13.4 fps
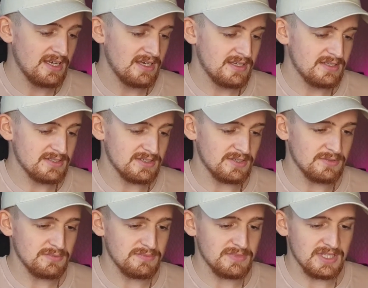
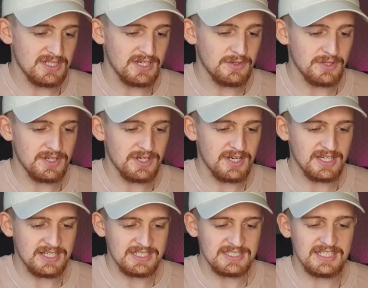So you know you're not
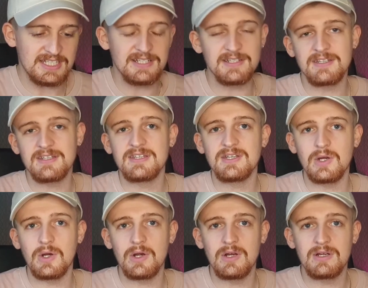exceeding
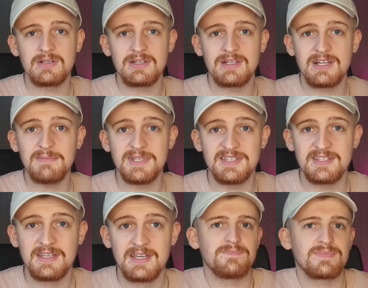your limit.
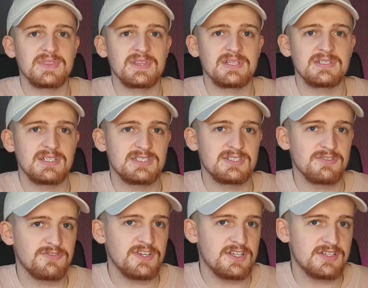There's also
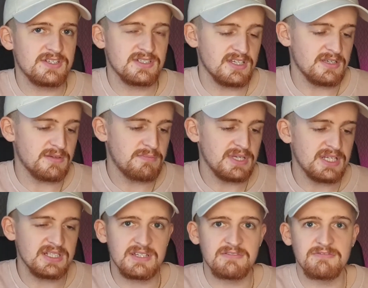features like
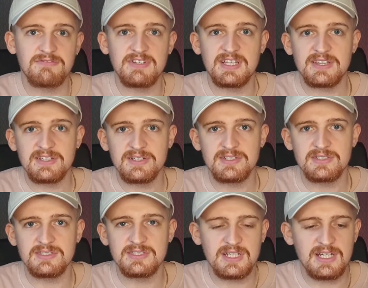built-in
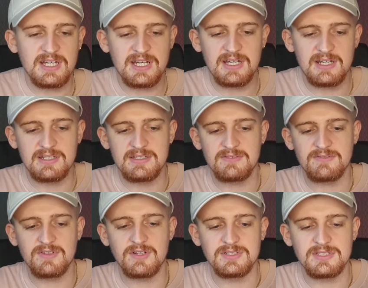filters, and of
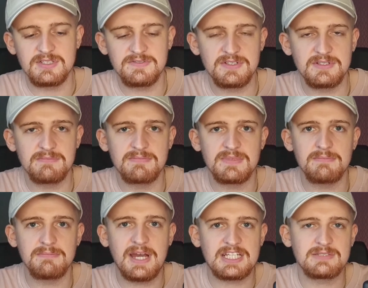course you have the
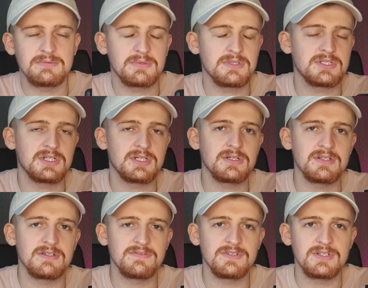maximum control
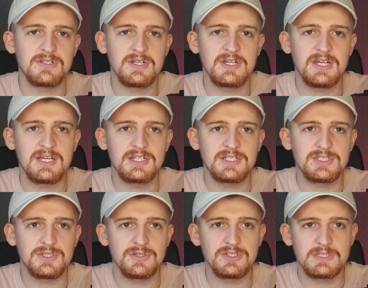of your
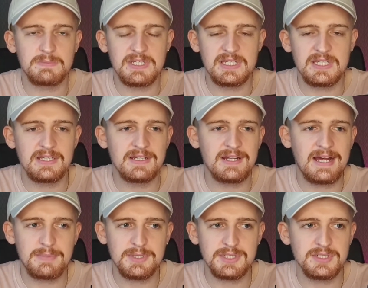shutter speed,
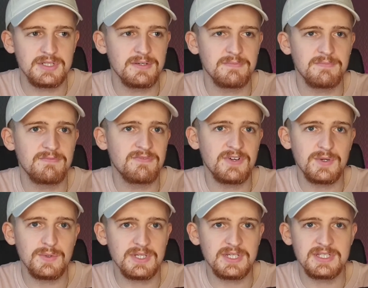aperture,
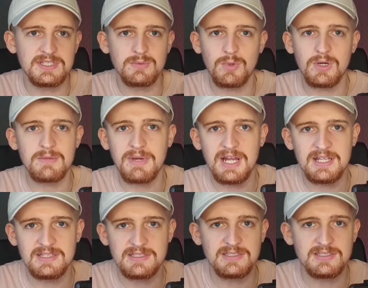focus, white
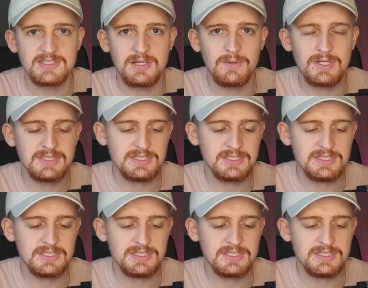balance, and so on.